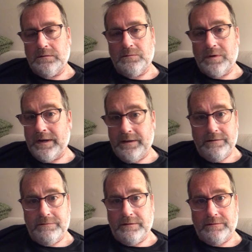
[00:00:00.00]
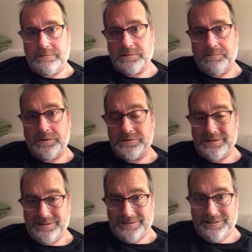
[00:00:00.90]
Why do you think there's a
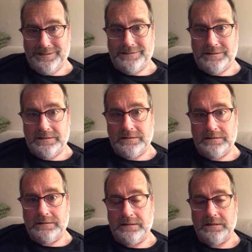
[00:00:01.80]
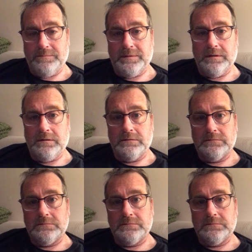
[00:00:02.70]
mercy seat in the middle?